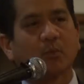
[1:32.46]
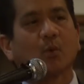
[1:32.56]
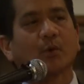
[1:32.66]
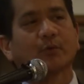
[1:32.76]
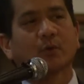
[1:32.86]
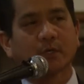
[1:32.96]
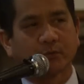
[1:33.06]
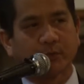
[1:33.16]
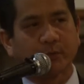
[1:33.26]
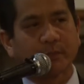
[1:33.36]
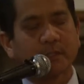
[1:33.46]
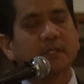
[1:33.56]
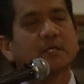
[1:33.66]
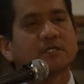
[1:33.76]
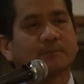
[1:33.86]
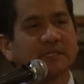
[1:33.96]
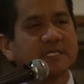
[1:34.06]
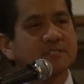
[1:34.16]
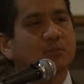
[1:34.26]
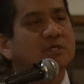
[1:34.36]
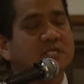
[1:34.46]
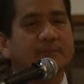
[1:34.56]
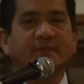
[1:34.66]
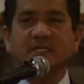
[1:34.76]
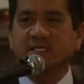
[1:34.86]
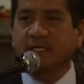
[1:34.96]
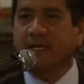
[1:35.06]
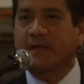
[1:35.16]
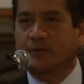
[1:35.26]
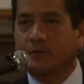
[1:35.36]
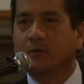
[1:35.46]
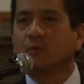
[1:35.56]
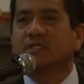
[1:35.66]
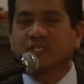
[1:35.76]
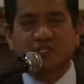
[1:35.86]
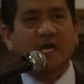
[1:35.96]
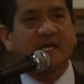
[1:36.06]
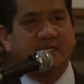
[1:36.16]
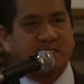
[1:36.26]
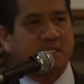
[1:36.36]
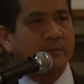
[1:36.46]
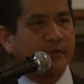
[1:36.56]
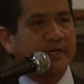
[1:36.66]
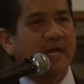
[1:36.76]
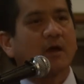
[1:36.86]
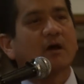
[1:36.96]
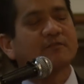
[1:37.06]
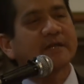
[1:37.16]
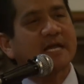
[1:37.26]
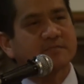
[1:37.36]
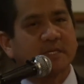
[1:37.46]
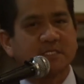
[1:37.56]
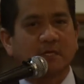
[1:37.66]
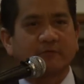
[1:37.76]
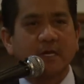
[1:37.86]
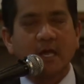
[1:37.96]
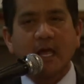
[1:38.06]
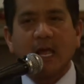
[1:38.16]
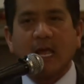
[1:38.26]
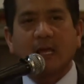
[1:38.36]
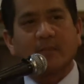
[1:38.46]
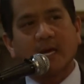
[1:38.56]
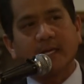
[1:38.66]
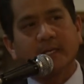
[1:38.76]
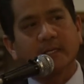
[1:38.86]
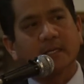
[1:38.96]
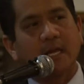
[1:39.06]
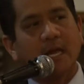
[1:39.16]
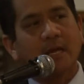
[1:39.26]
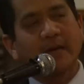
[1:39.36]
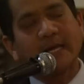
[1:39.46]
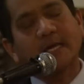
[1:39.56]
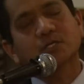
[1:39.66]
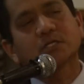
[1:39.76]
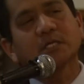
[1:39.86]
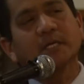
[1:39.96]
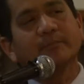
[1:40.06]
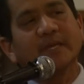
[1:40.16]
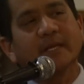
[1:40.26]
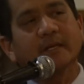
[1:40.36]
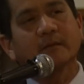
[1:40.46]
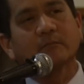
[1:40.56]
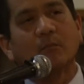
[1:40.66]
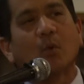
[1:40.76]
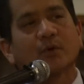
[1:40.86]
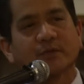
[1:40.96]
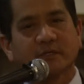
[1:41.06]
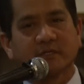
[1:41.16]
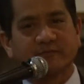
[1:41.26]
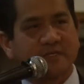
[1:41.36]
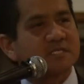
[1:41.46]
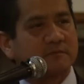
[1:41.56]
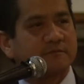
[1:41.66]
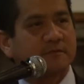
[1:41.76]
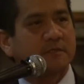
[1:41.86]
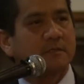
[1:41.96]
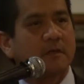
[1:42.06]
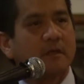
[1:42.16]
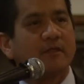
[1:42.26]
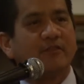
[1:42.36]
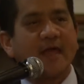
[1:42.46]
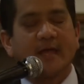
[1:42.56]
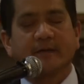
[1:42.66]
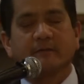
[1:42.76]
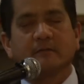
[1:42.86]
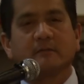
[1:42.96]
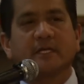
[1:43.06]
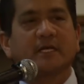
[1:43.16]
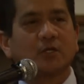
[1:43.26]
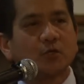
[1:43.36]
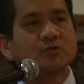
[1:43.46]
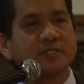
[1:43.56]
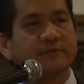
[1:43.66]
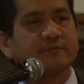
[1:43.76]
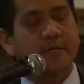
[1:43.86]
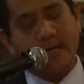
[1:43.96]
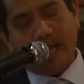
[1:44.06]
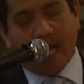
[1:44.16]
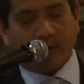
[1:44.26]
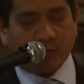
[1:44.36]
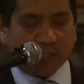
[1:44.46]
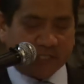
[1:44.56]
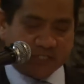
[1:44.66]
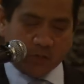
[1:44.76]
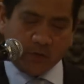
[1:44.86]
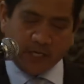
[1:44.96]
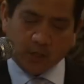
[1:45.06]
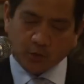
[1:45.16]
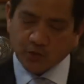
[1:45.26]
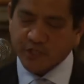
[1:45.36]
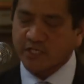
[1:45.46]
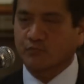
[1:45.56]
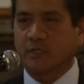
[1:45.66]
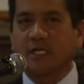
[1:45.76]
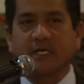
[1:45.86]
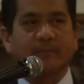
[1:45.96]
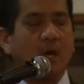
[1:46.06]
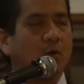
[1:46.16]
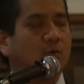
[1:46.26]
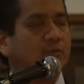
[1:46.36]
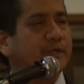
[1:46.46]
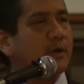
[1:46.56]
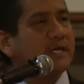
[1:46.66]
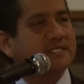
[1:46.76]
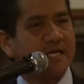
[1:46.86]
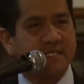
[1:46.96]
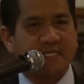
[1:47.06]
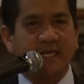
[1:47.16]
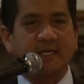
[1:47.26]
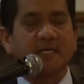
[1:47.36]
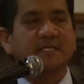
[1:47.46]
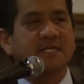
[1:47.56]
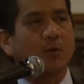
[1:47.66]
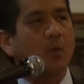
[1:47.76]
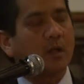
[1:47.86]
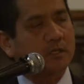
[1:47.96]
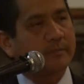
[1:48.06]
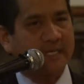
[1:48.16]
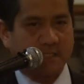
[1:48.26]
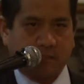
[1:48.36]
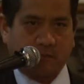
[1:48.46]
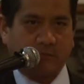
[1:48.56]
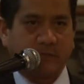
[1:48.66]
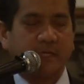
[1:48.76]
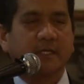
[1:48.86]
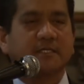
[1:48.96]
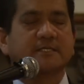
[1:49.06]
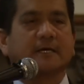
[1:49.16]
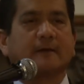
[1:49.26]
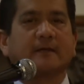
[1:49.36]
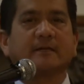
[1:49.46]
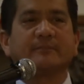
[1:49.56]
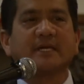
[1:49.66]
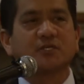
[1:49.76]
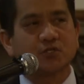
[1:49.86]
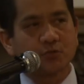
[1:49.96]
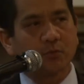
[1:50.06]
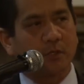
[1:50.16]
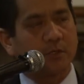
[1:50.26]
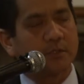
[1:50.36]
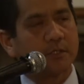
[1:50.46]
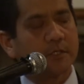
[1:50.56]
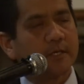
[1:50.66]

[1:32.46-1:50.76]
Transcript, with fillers: board or a group to please put something together with the Chinese community, I often ask myself, am I, am I actually being more divisive than inclusive? And really, so inclusion is really about, you know, it's, it's, a, it's a welcoming tone. It, uh, it makes sure